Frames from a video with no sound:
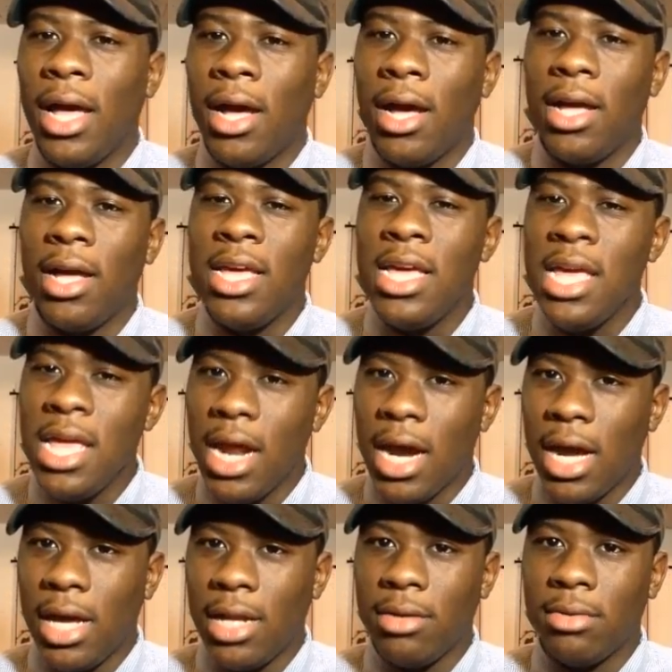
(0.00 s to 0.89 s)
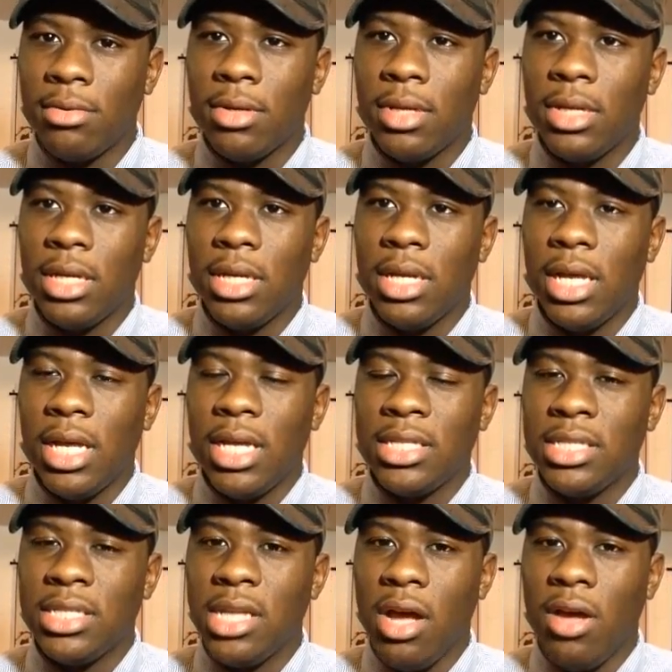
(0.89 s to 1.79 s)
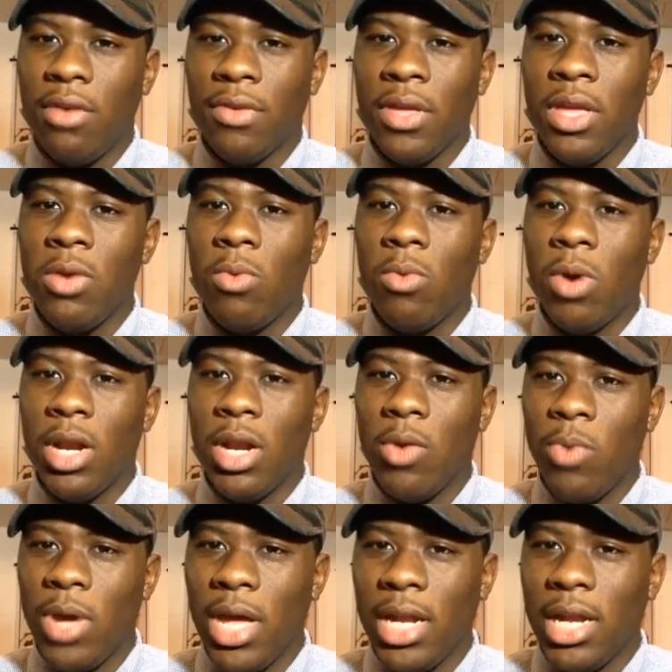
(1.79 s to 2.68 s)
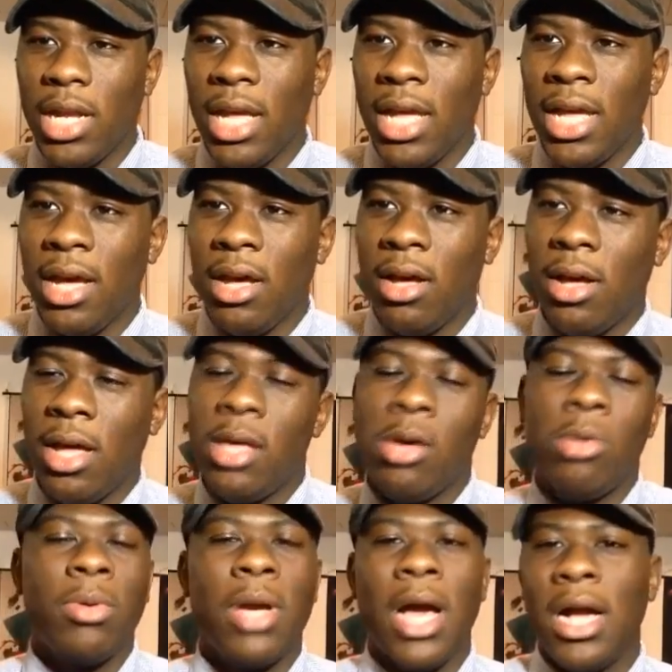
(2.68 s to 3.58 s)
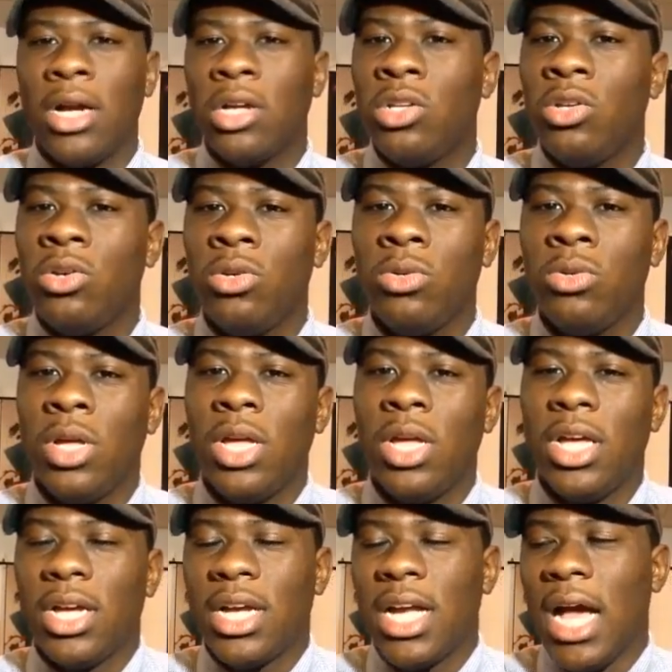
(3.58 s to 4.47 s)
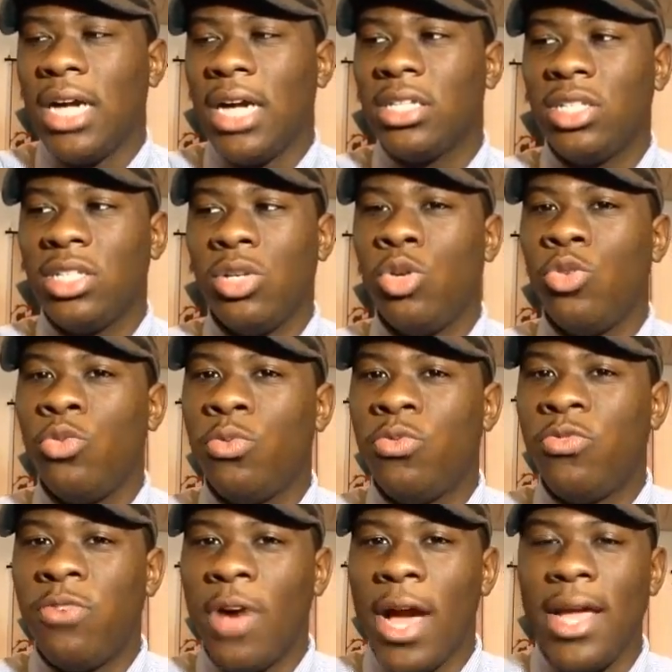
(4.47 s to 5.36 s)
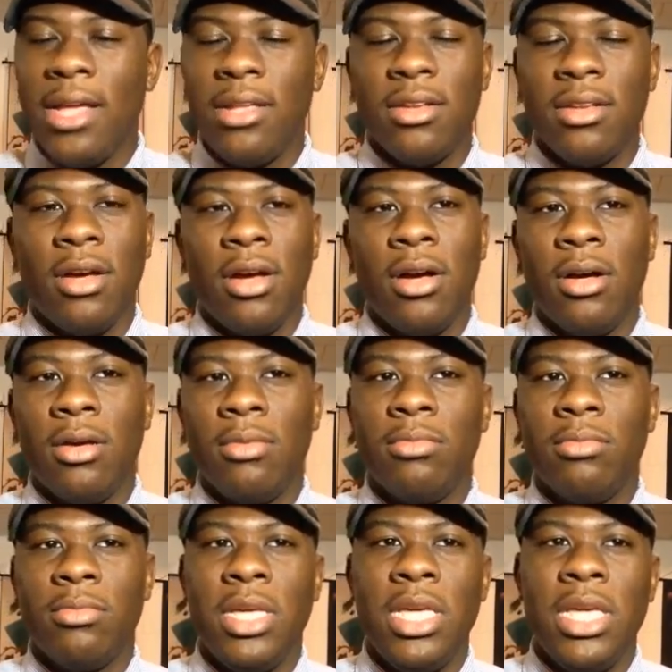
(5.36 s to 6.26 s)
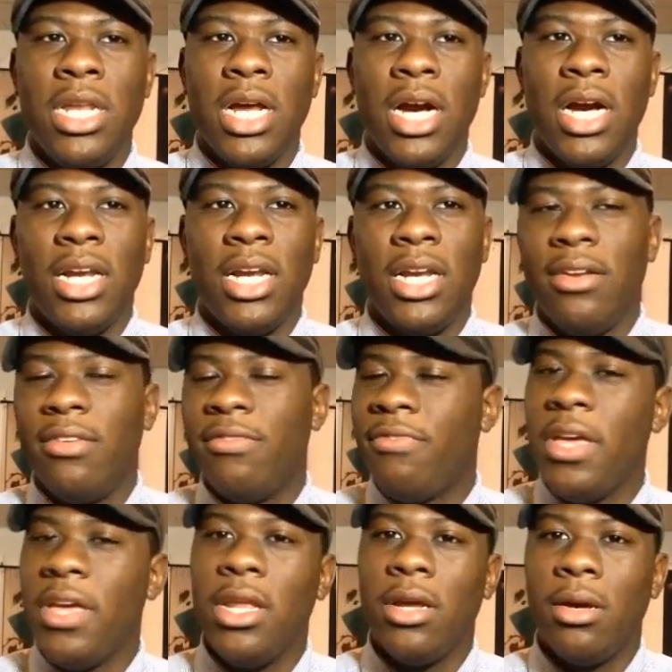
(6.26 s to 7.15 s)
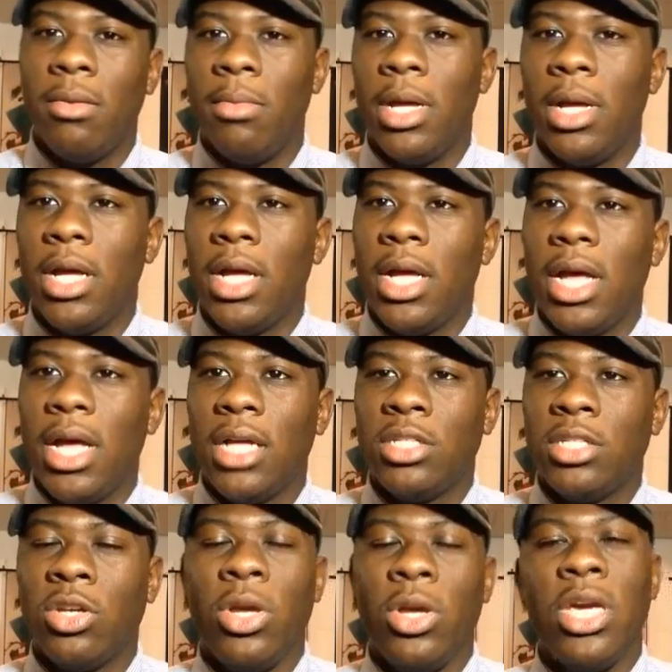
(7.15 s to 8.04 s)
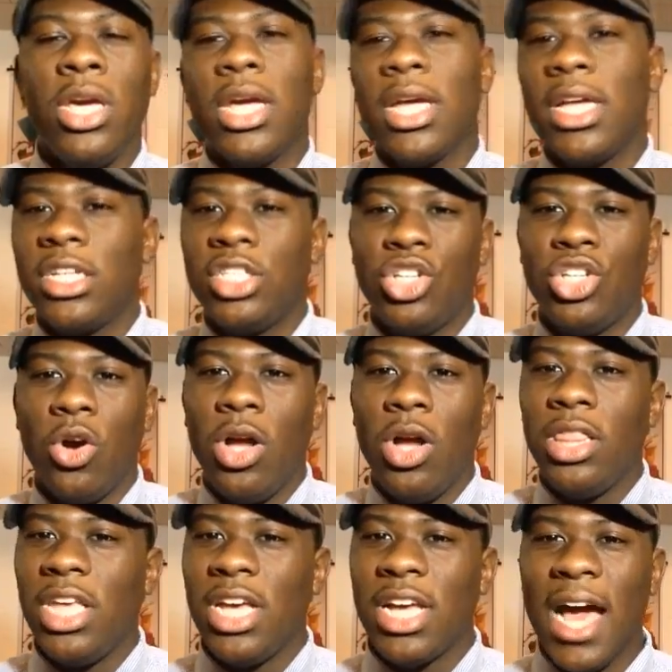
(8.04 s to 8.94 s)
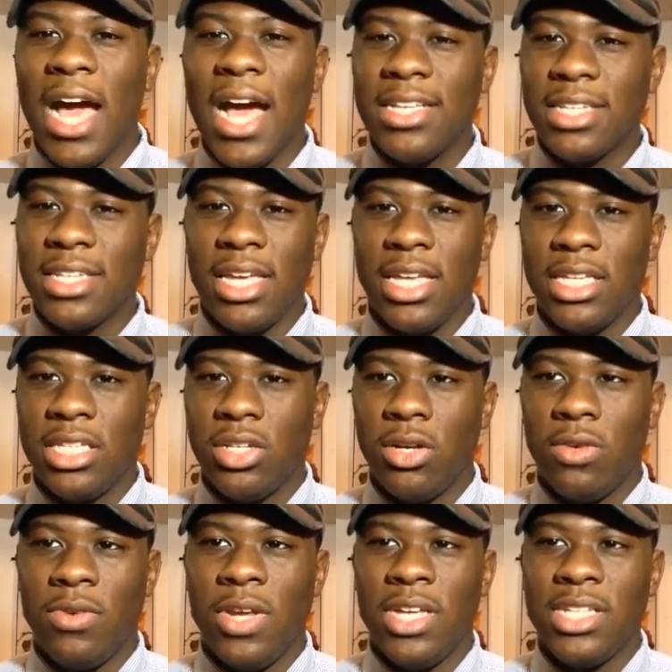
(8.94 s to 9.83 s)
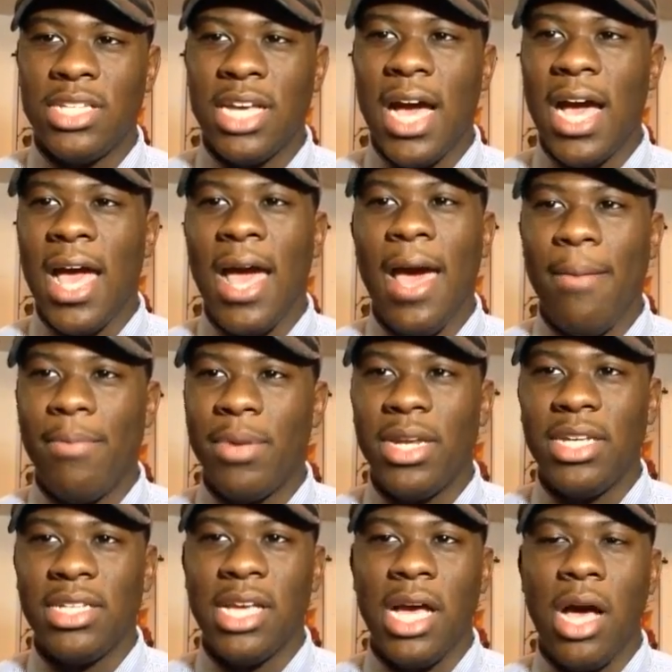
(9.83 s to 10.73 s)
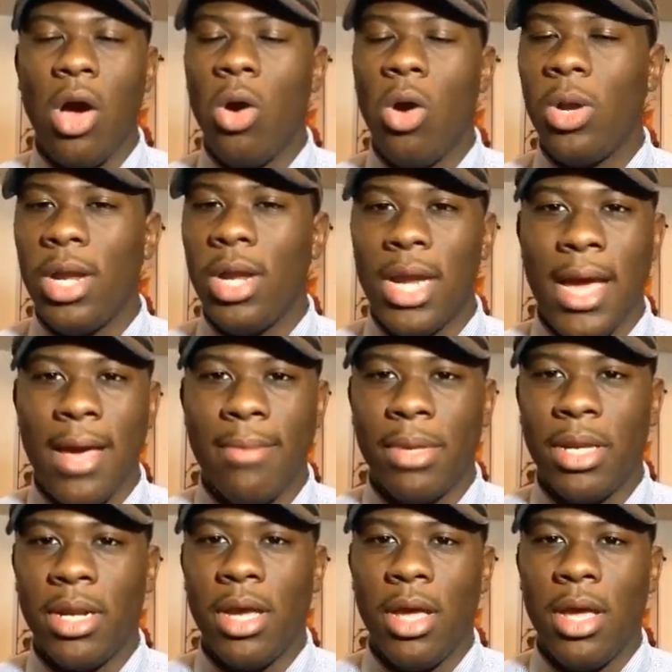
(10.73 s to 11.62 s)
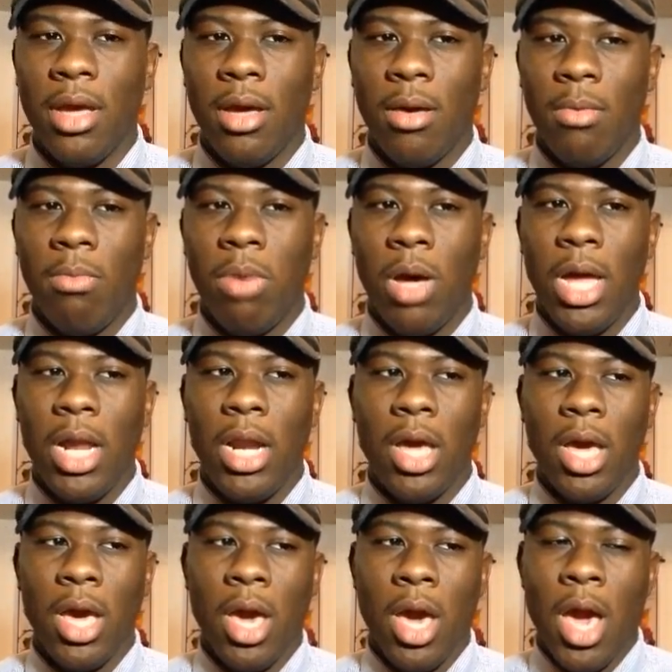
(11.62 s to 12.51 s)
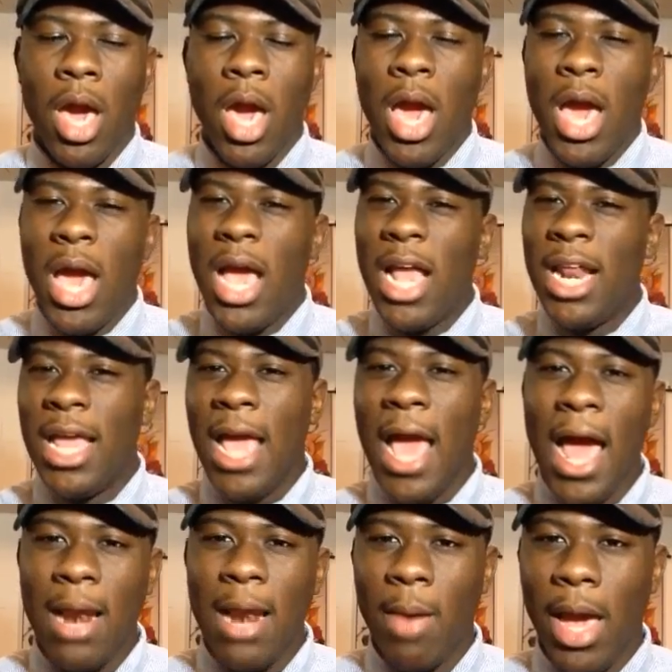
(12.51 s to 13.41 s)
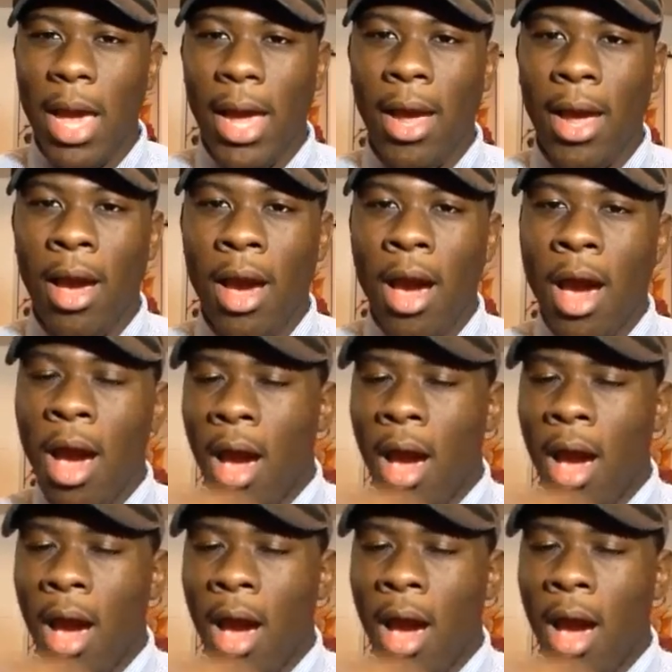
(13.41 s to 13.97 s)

Hidan and stuff. He the one that went and helped Kakazu fight Hidan and defeat him so he can join the Akatsuki and jump. That's how it happened. That's how all that happened. But in the anime,